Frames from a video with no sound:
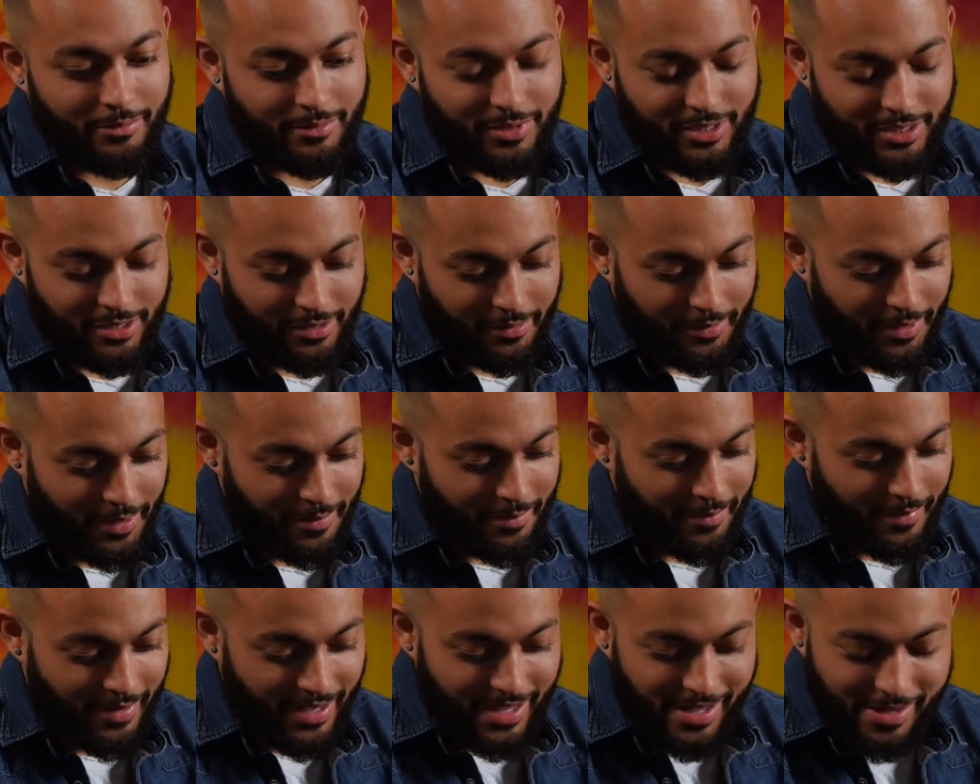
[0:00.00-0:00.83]
So my
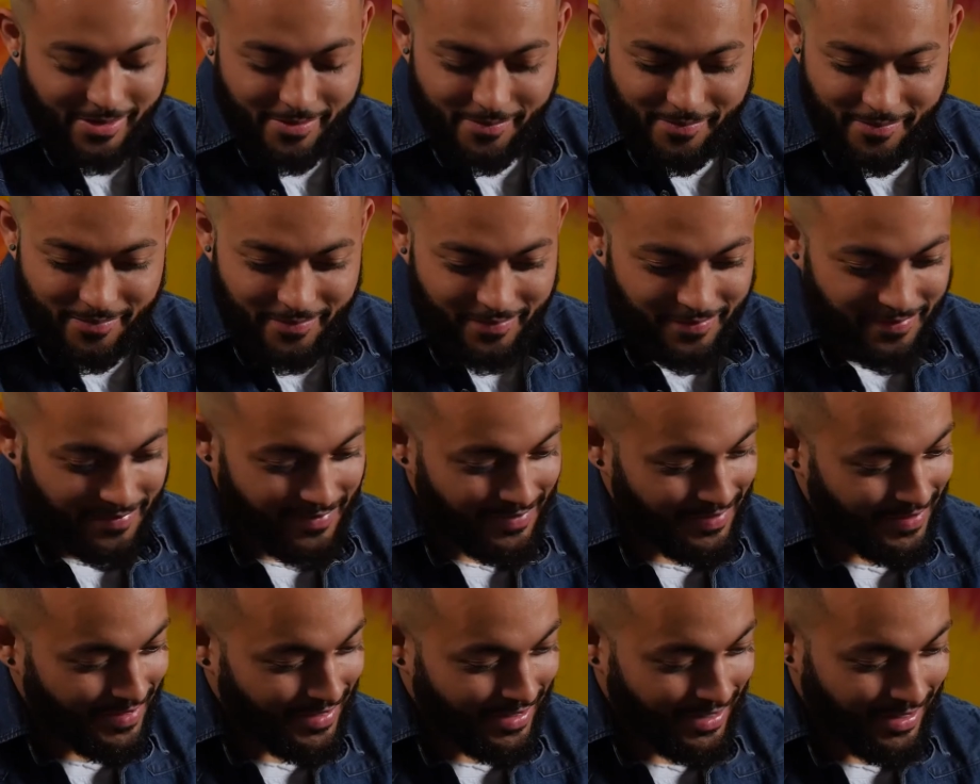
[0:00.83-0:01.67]
mom,
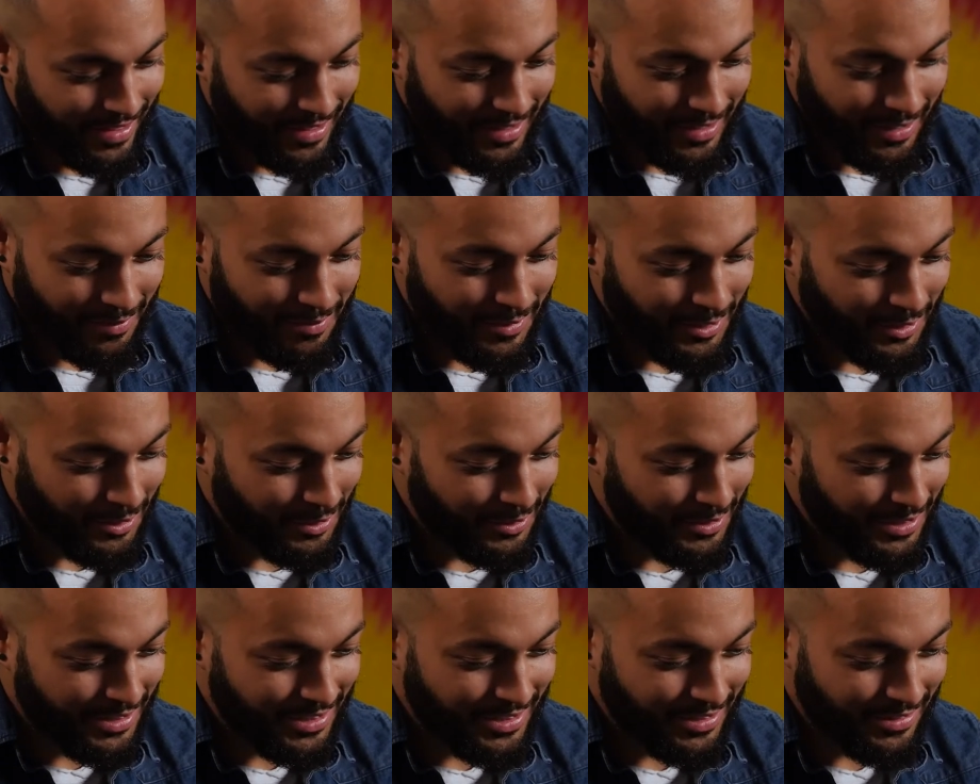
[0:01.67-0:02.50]
I'm the
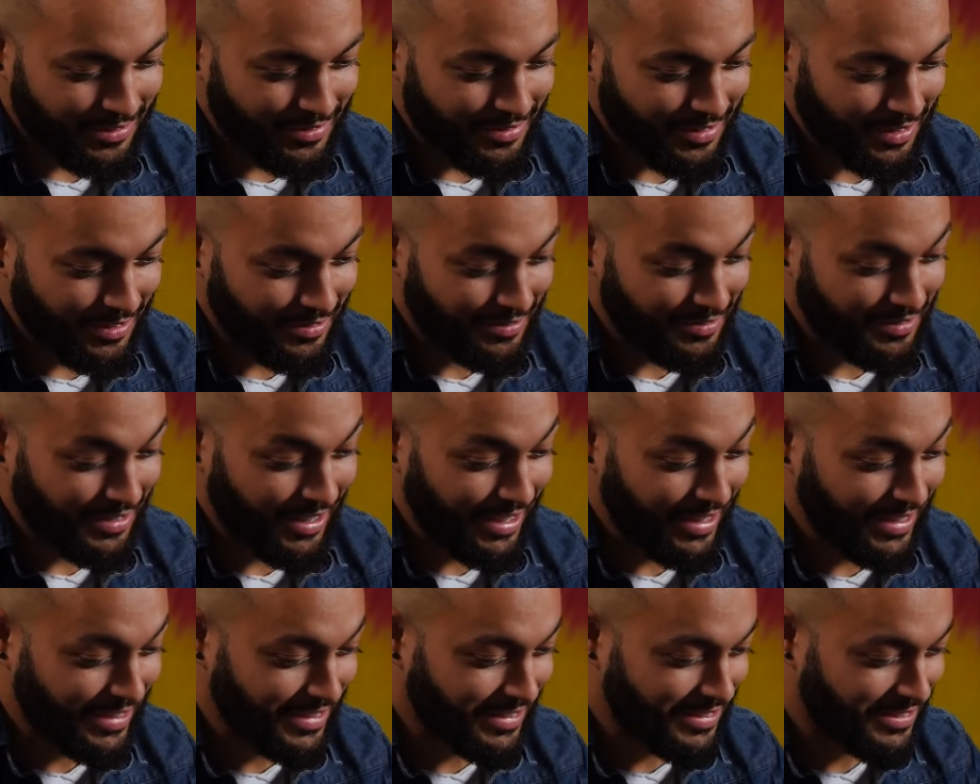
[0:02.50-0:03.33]
oldest of
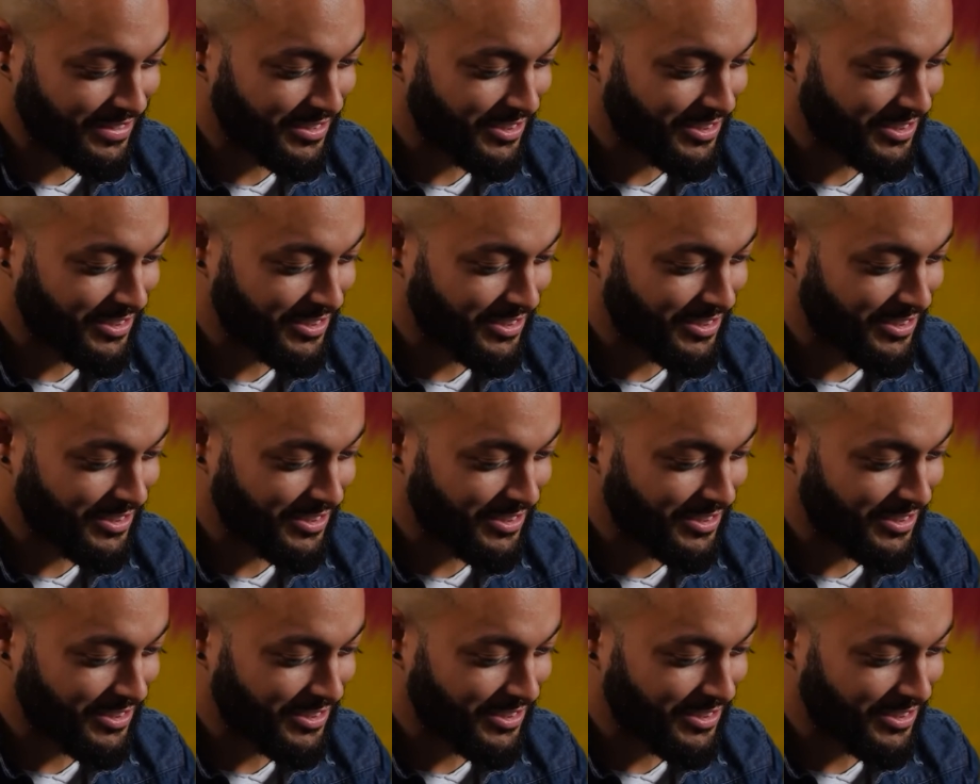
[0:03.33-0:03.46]
nine,